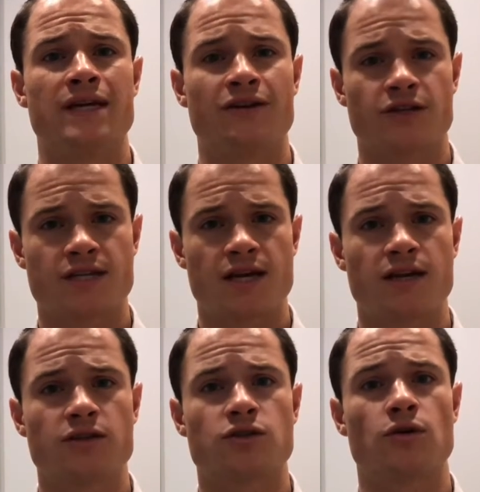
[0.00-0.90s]

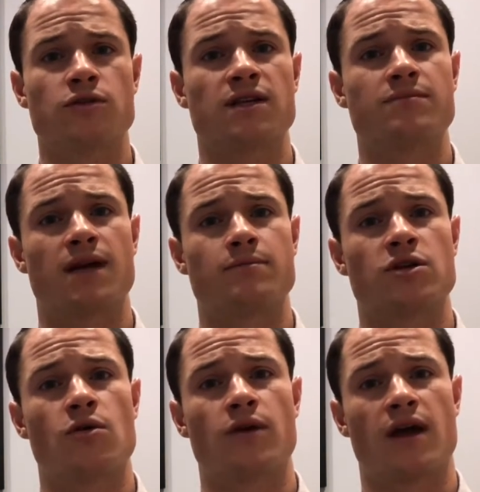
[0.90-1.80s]
irritating. So sometimes
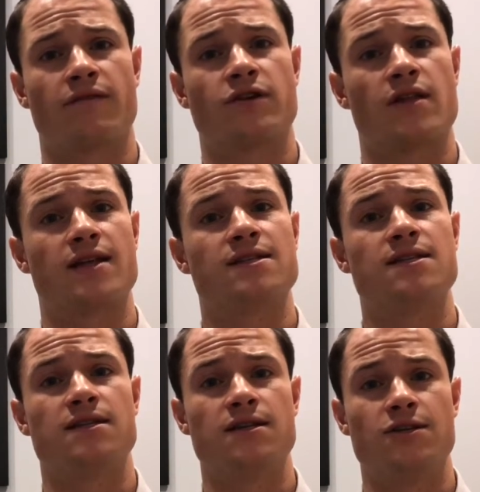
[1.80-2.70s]
going after that
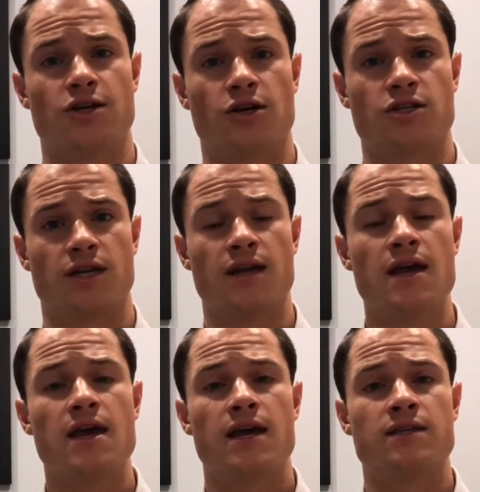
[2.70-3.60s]
CT junction
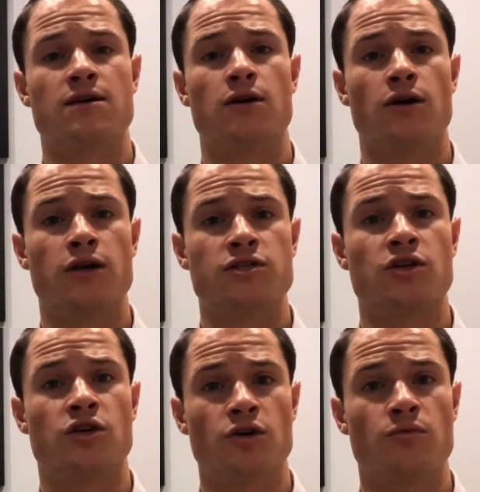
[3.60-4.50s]
is
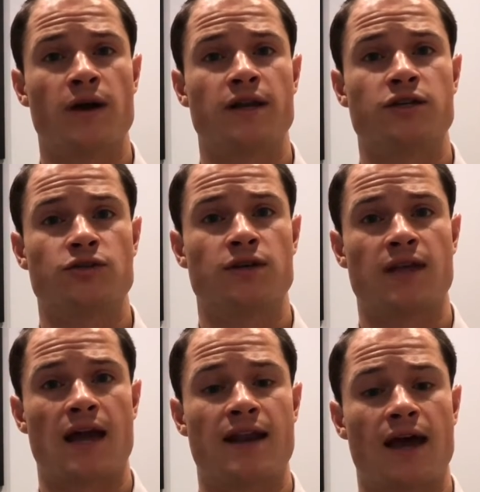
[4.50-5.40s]
a good way to treat
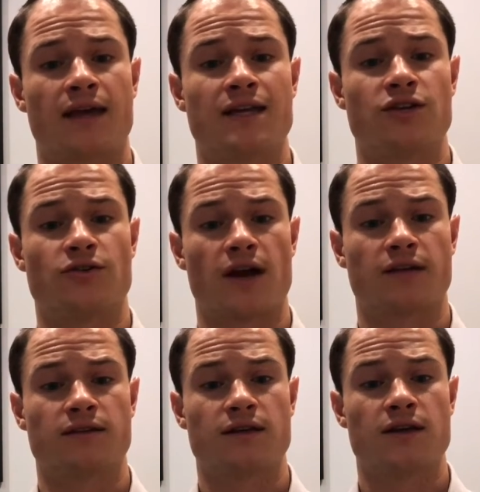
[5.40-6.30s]
that neck
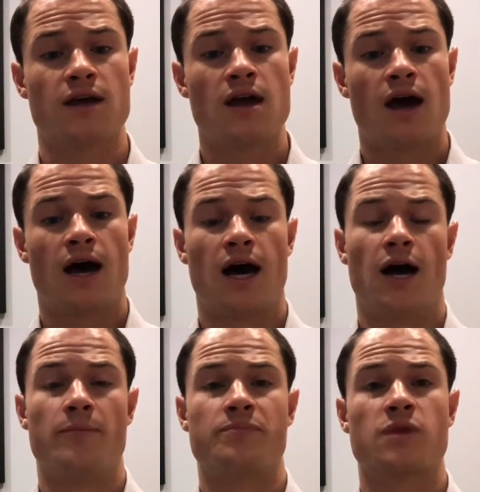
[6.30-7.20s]
indirectly.
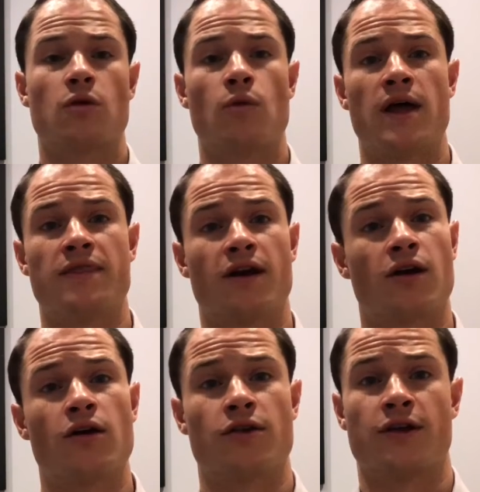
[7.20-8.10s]
When
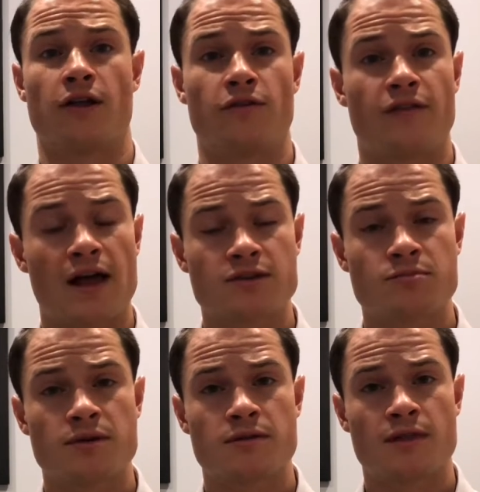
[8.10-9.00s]
there are other yellow flags
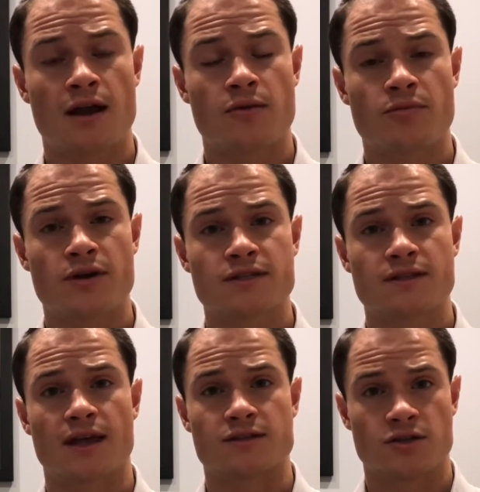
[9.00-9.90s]
that are
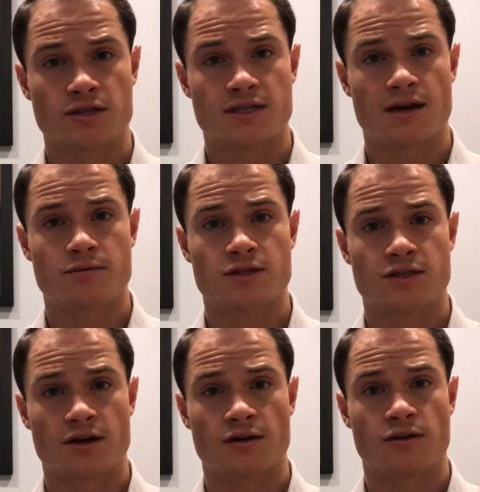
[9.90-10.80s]
present, that's a good time to
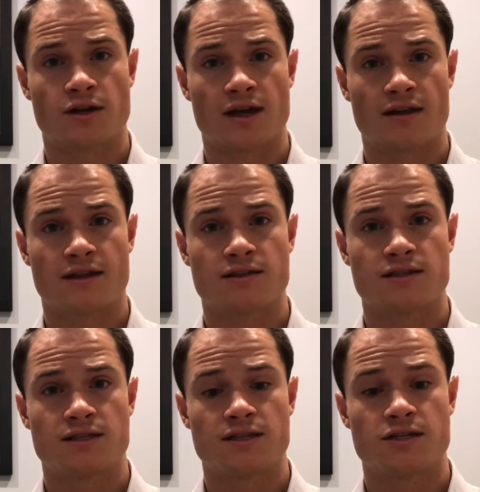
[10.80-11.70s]
start looking at
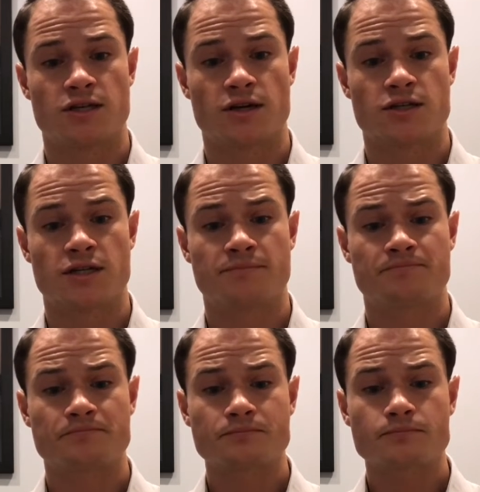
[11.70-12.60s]
that CT junction.